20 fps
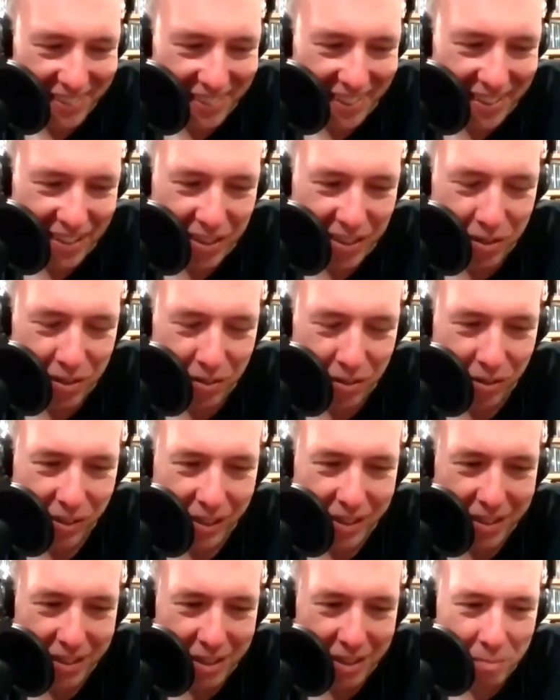I don't know.
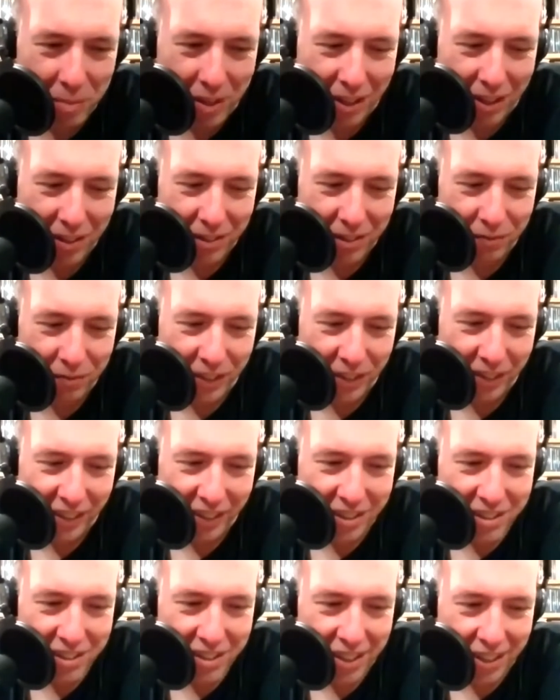It seems like
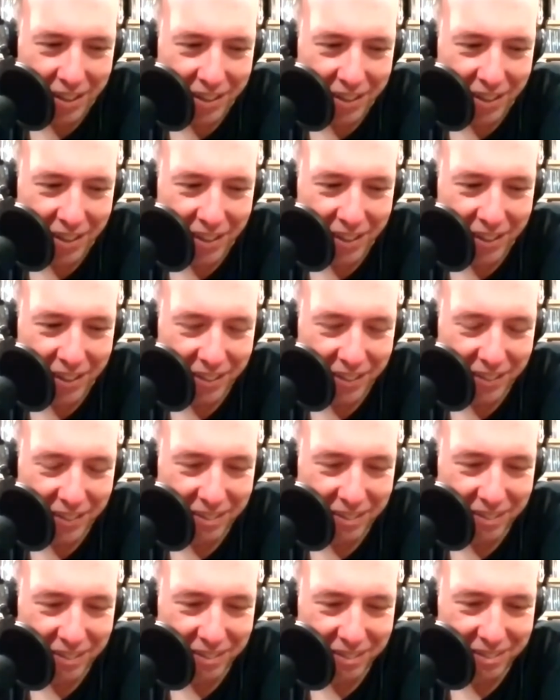Finland's like
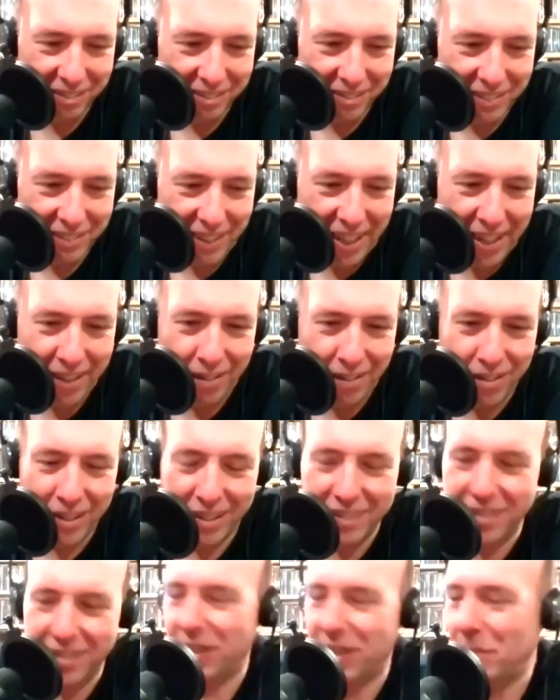
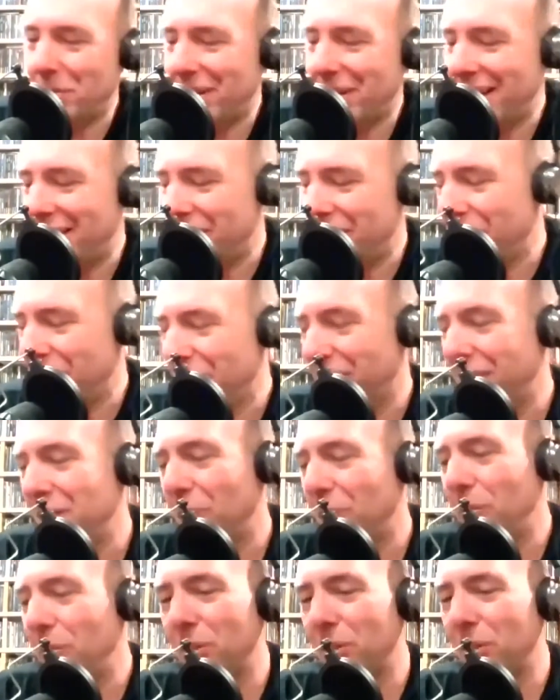Antarctica or something. I don't know. It
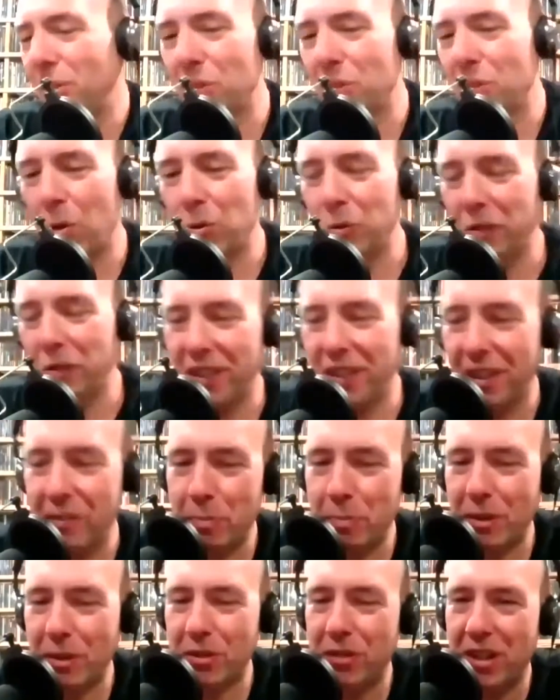always looks cold there. Every
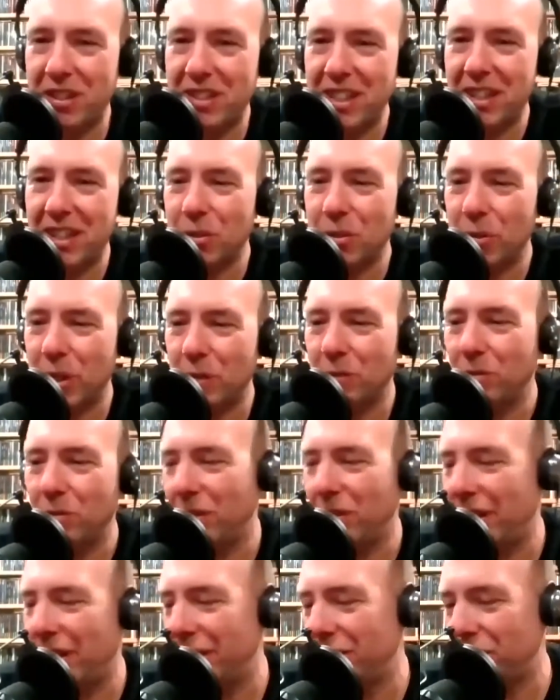picture I see is always
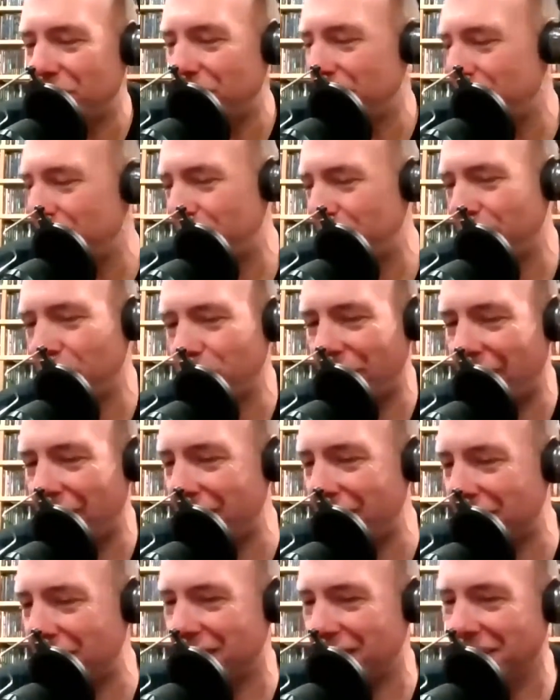filled with
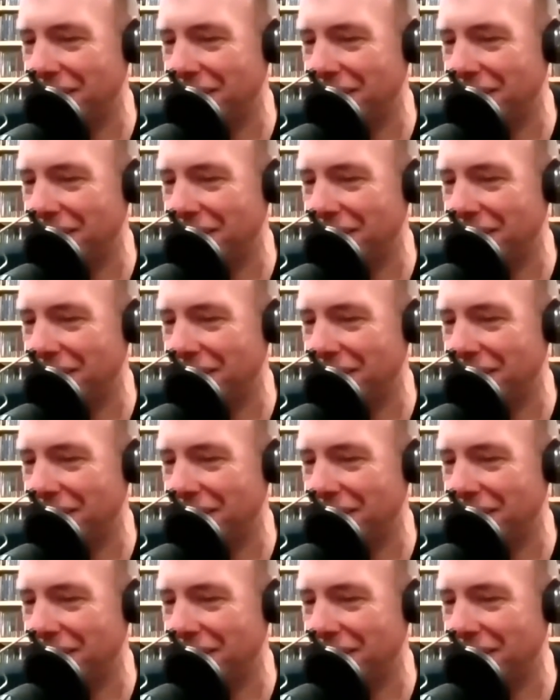ice.